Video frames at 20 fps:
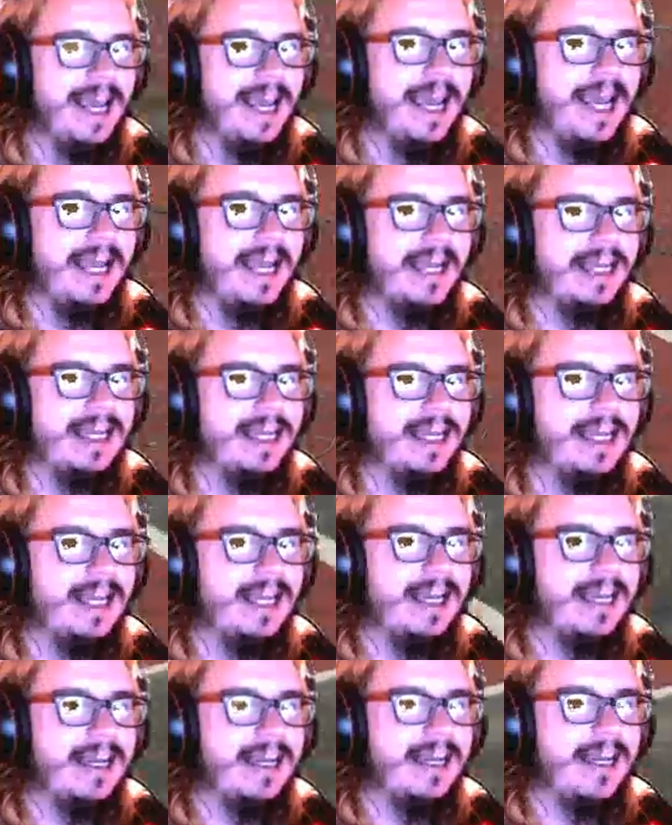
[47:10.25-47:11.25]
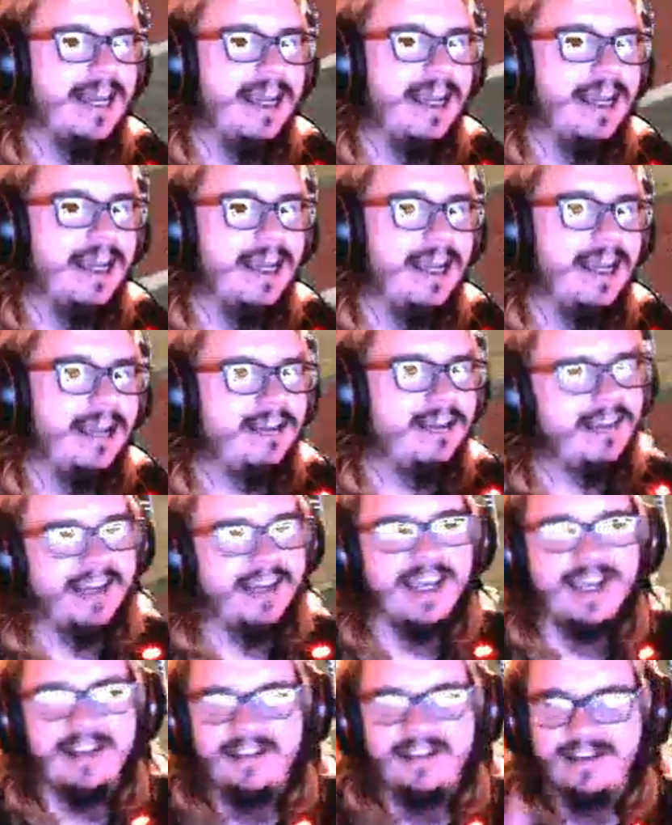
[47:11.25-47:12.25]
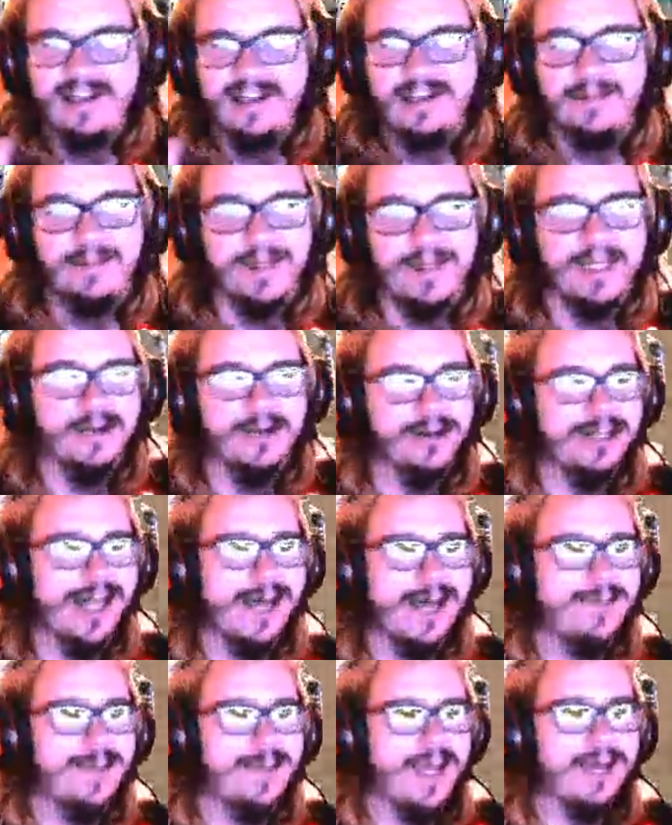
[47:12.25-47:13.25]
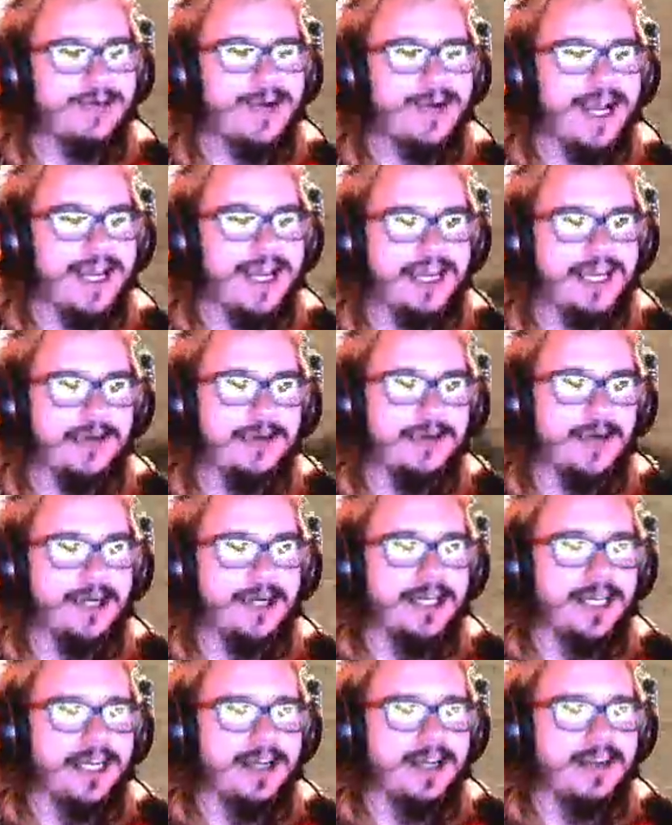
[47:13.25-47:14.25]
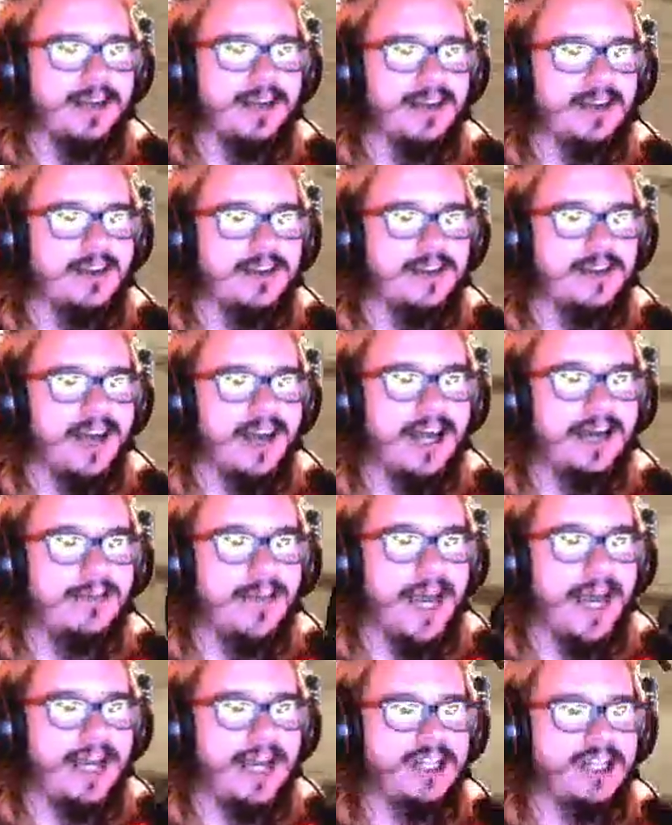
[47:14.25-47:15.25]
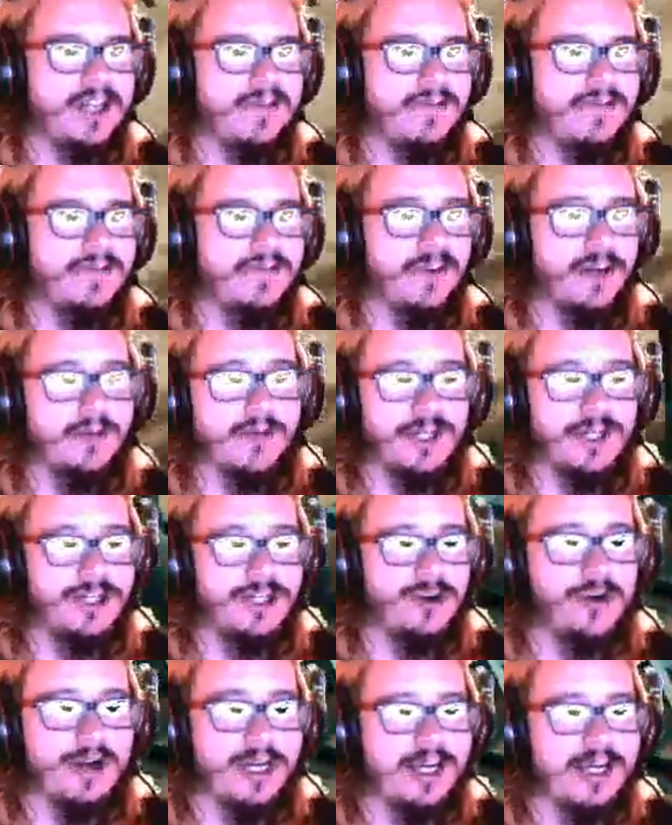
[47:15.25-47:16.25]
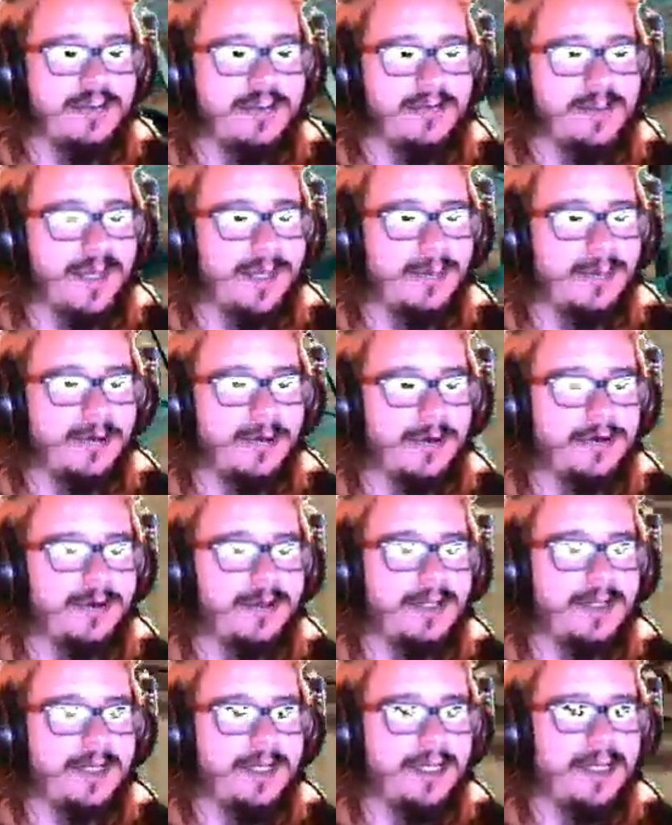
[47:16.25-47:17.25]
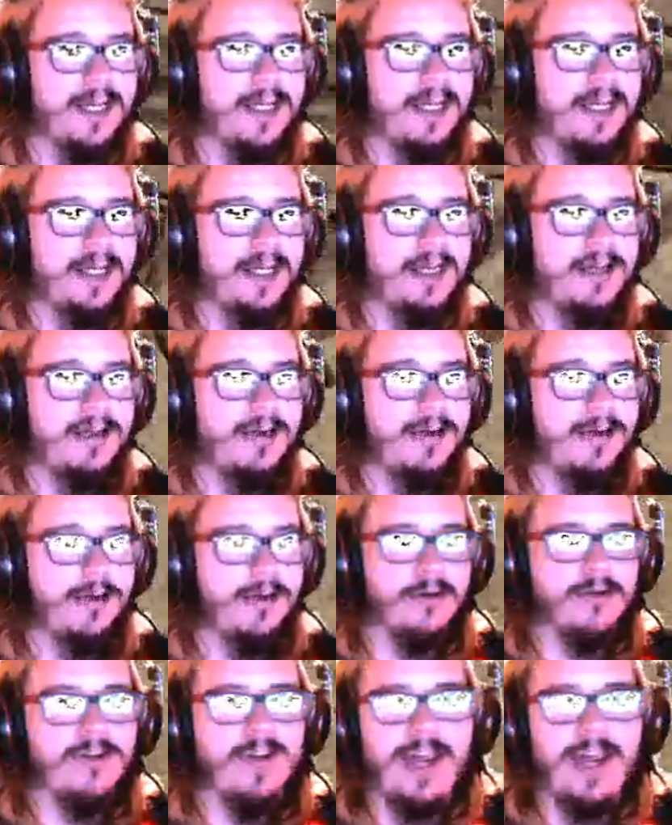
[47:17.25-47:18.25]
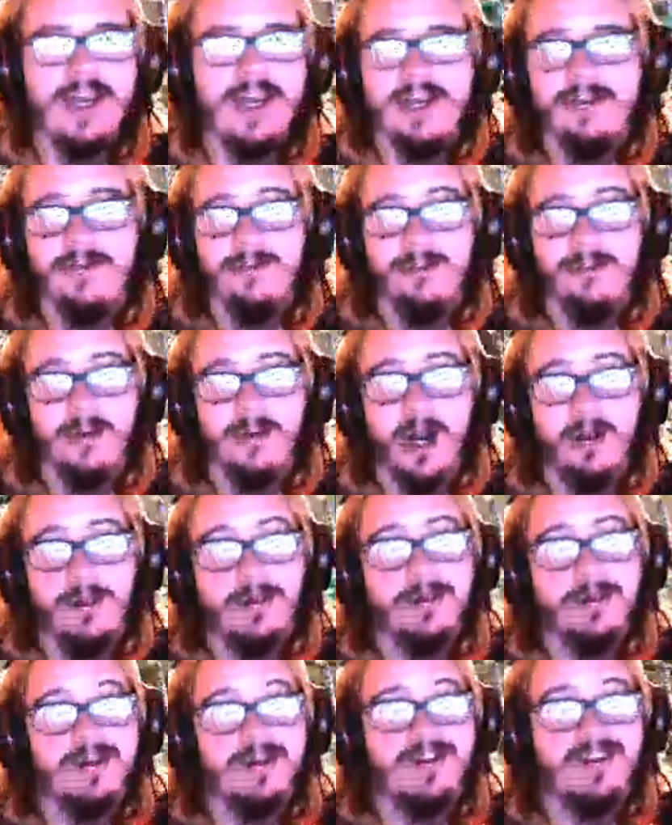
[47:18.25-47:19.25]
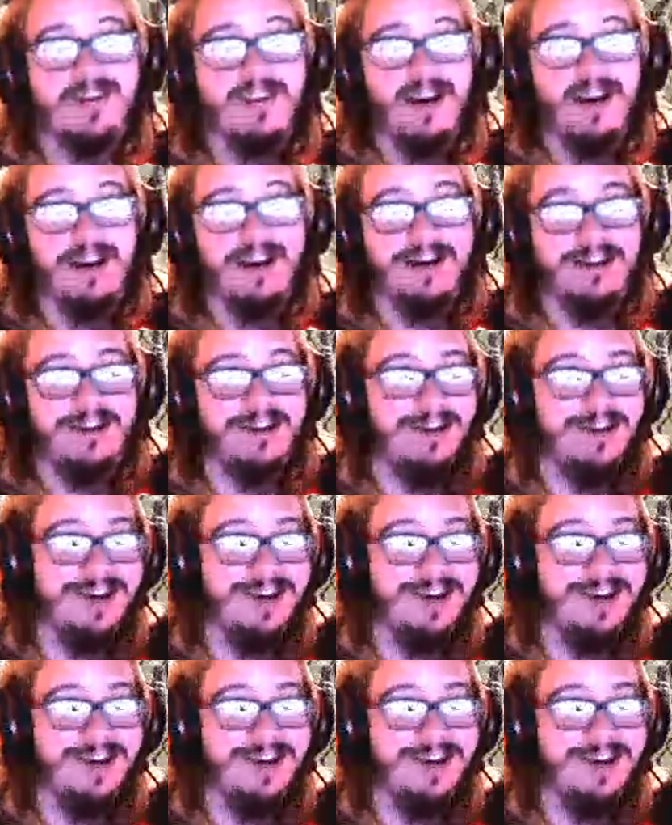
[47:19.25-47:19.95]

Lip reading: And it's easy to be on that bandwagon, it really is, because I'd imagine for a majority of people, Google Stadia probably sucks.